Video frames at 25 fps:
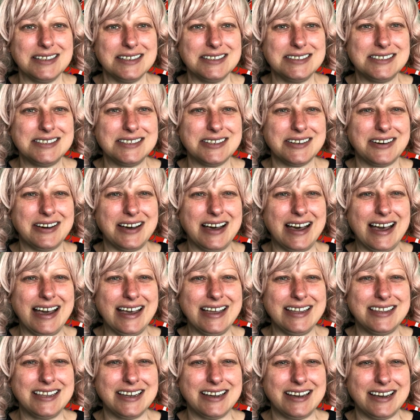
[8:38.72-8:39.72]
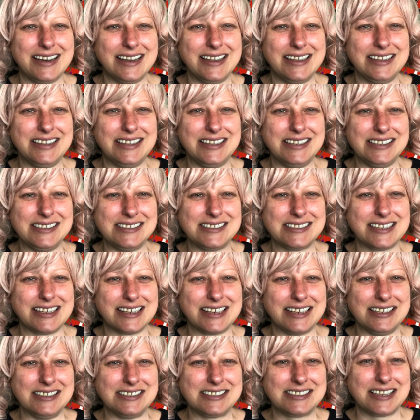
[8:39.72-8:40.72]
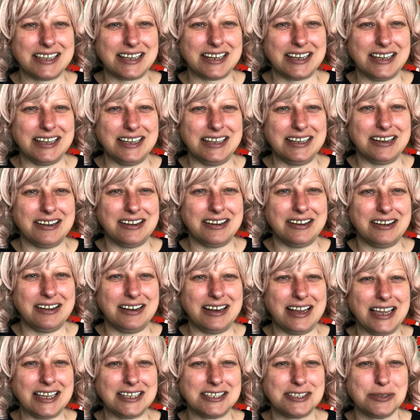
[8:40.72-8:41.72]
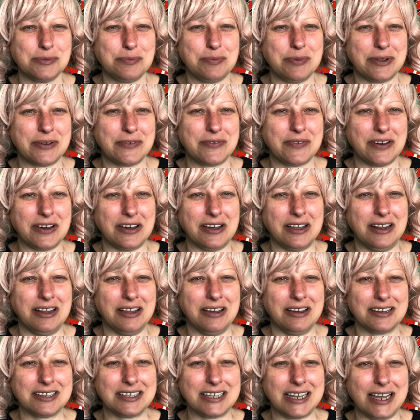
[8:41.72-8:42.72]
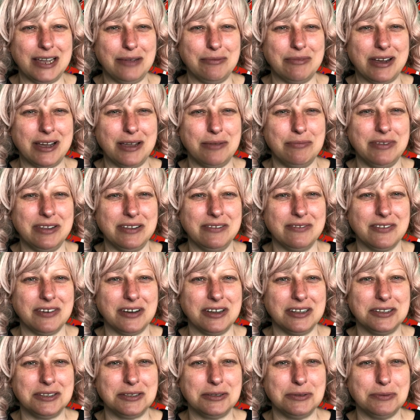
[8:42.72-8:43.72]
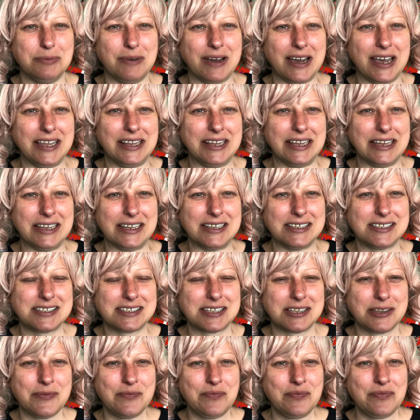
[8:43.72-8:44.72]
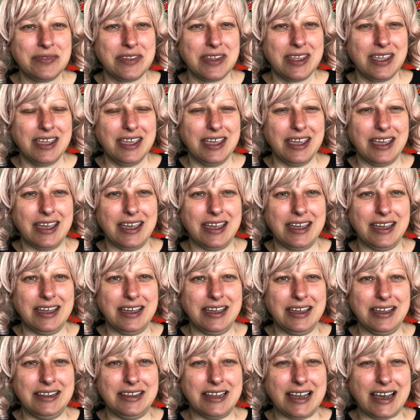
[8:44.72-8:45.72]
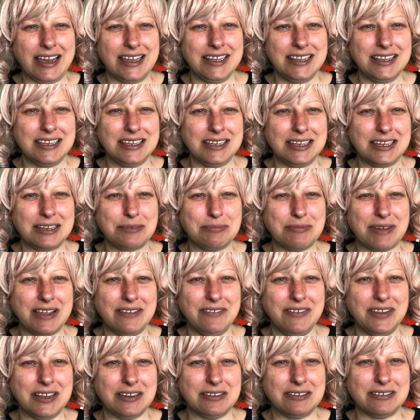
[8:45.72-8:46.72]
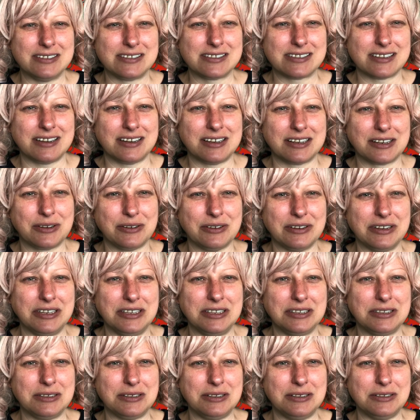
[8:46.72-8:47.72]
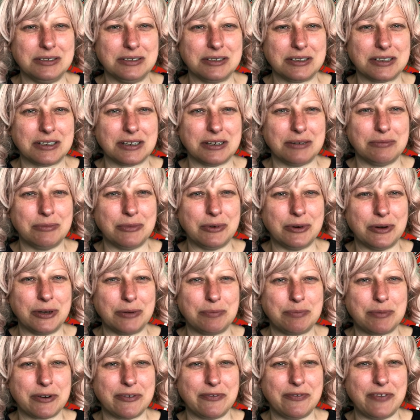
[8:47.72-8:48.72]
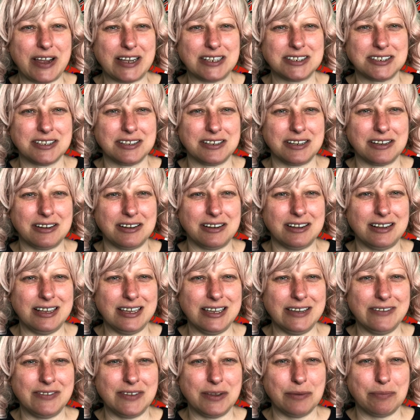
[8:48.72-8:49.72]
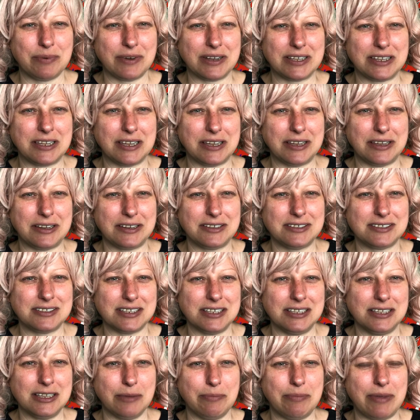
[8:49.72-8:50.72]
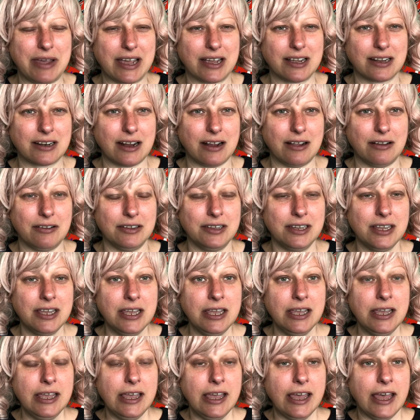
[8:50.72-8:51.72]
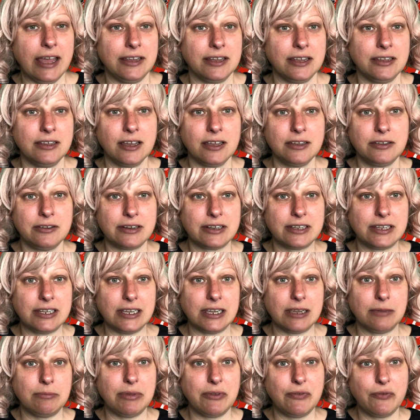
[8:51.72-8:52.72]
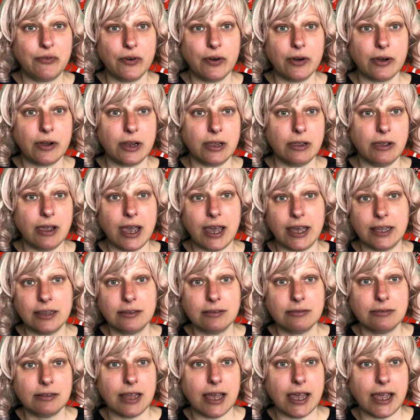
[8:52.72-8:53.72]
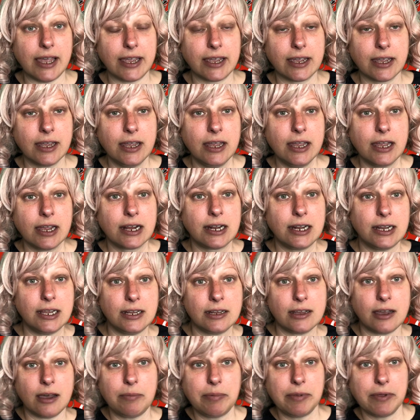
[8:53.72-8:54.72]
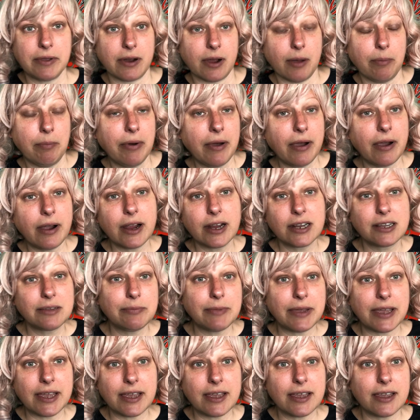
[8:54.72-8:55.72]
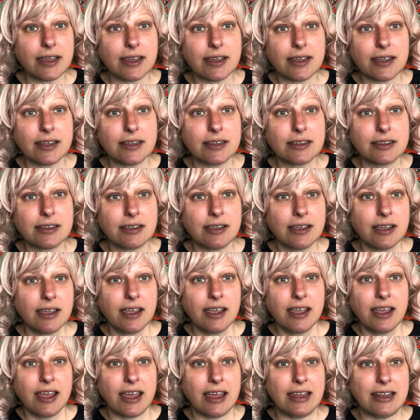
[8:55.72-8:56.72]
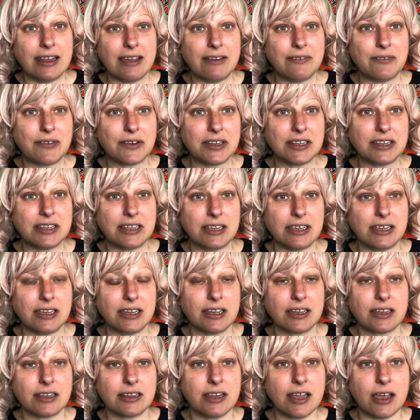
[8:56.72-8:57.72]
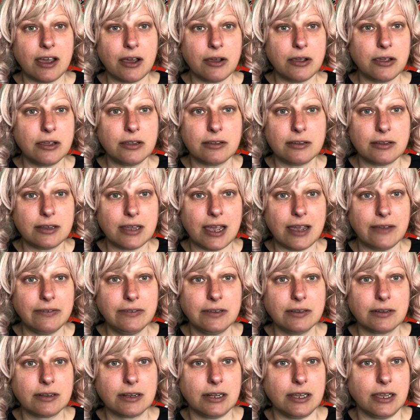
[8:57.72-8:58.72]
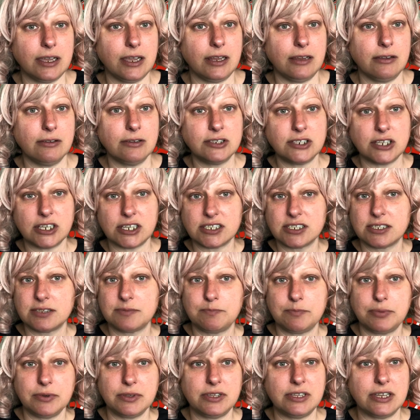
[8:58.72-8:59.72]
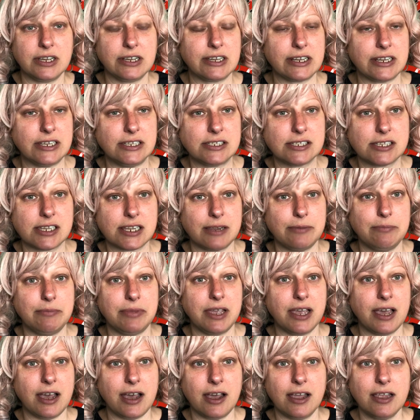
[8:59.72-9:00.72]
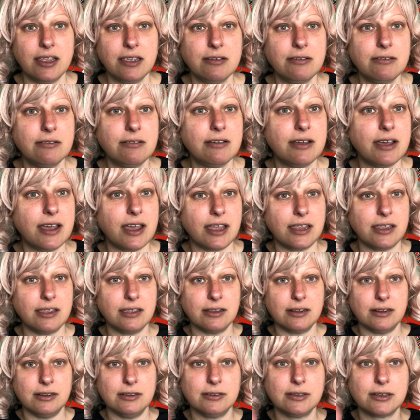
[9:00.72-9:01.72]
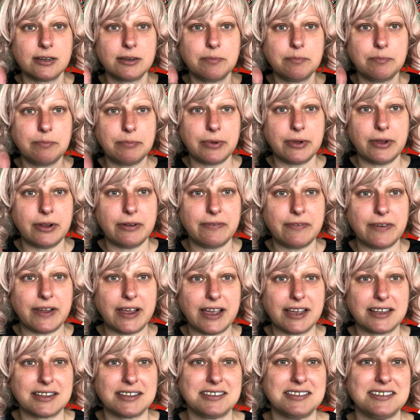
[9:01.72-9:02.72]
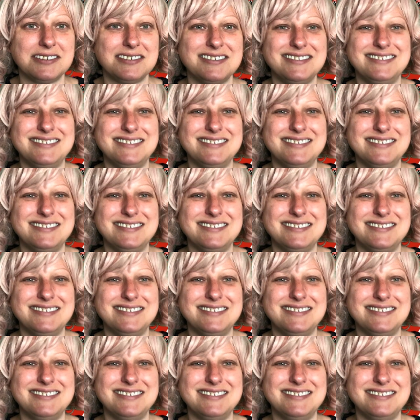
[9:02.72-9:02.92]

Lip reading: So I thought these green screen are like super fun. Long time I've been want to buy this, and I think my videos are going to look more professional if the patterns in the background. And another thing, before you had to like clean up your apartment and everything. Now you don't have to clean, you just put the green screen behind you and you look perfect.